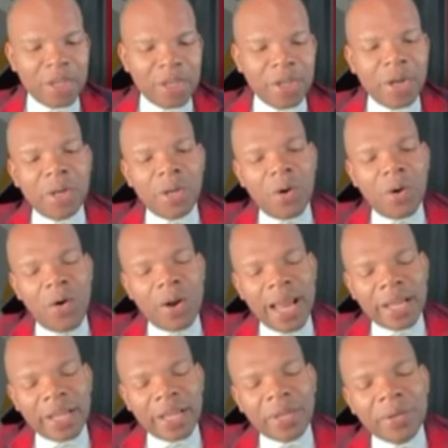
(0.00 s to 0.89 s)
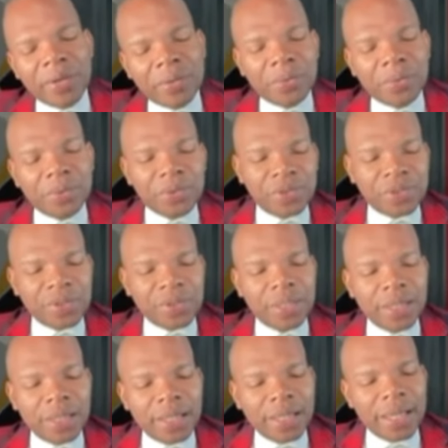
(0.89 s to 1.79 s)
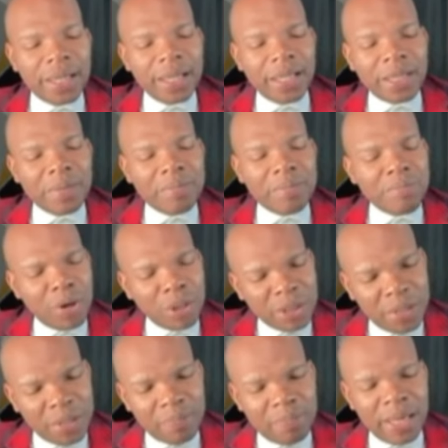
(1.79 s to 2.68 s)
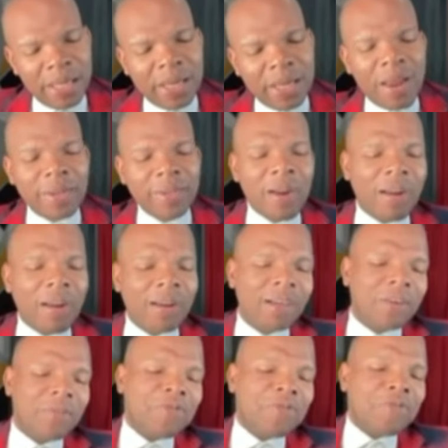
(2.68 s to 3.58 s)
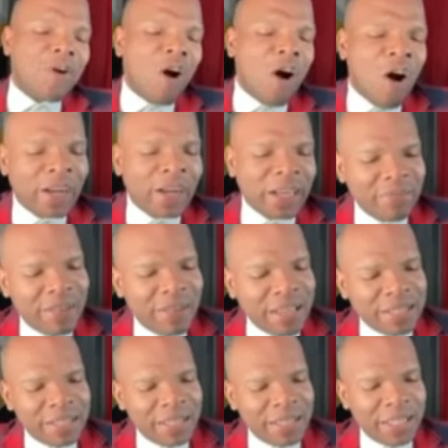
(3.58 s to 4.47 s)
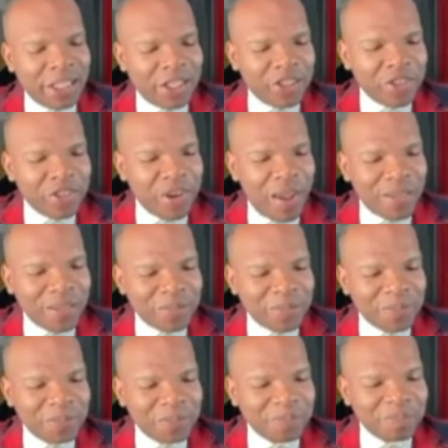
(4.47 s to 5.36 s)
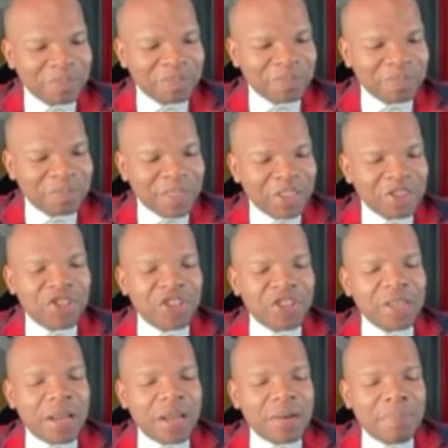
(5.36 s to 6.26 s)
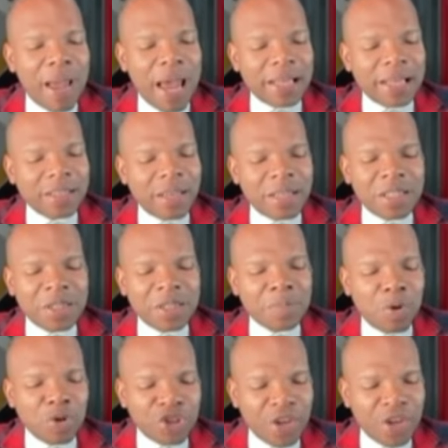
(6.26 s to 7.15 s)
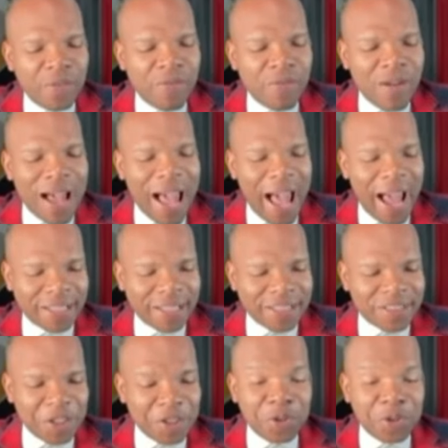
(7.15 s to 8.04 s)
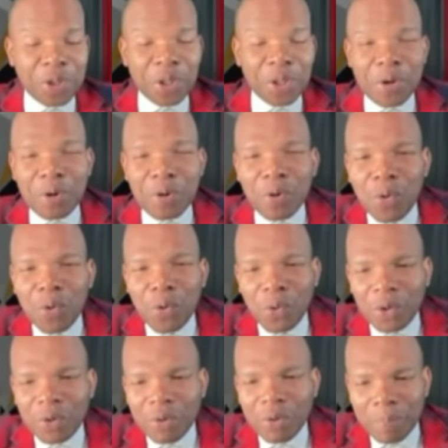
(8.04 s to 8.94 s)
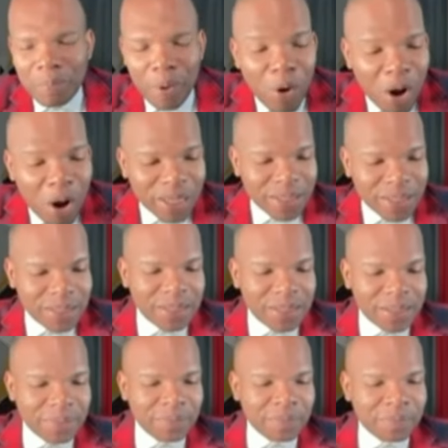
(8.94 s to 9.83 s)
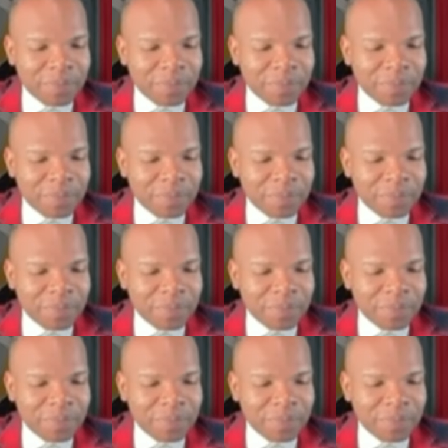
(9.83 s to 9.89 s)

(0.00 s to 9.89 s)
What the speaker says: The lone accused in the multi-billion-dollar fraud investigation, Jean and Panton, is pushing for access to the Kroll report